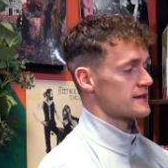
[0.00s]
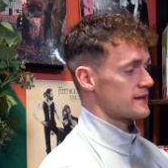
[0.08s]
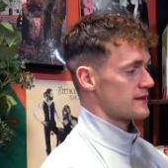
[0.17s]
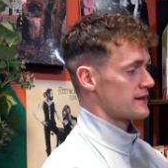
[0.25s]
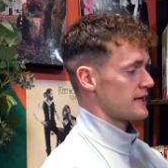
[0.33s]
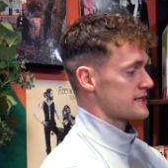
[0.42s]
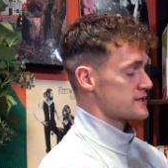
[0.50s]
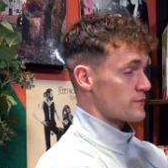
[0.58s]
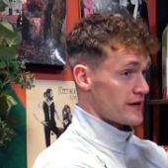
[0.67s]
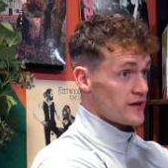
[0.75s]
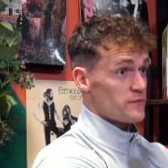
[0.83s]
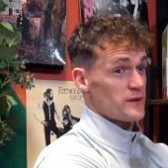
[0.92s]
that. That's the
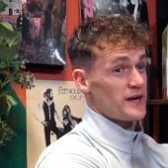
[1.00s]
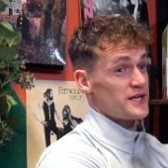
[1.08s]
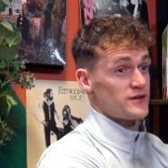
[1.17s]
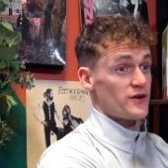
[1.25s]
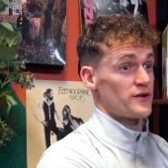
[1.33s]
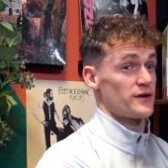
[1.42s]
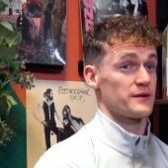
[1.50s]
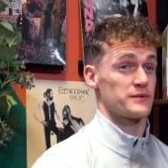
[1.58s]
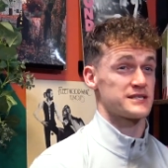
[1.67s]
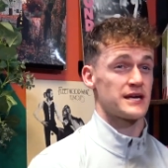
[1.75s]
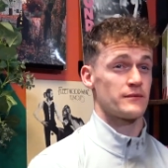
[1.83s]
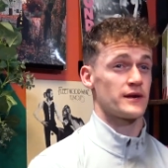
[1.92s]
way I, when I turned, I will
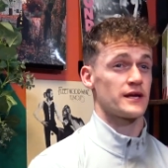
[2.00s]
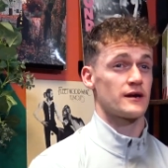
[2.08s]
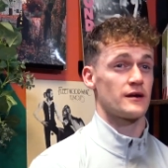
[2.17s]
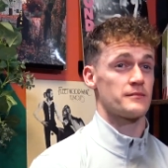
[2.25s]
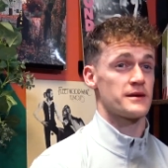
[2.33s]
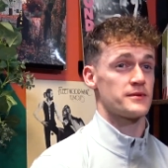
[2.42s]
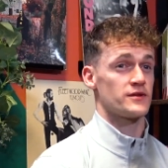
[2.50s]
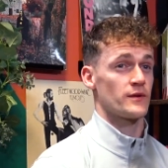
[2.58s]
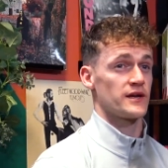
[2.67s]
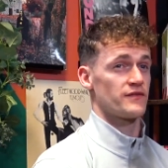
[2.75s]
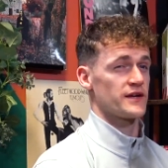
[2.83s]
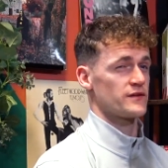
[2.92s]
say when I got maybe
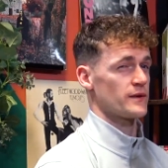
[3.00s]
25,